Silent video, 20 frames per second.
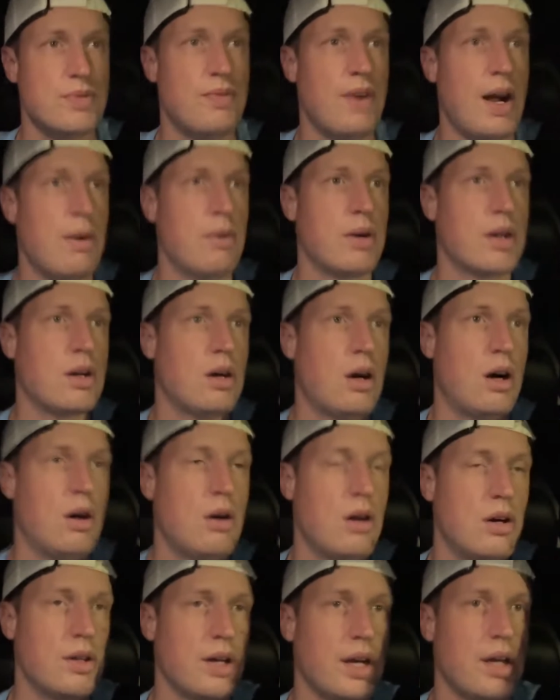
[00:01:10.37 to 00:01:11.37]
If I were to
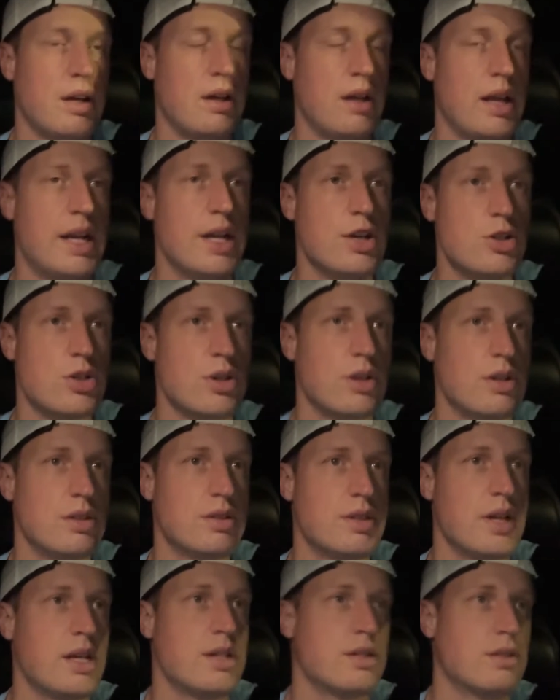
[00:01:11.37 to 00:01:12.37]
call an
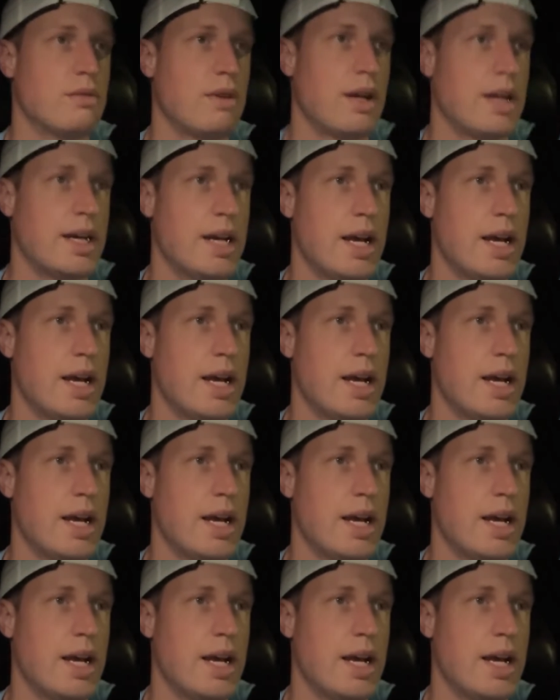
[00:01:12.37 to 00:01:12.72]
insurance agent right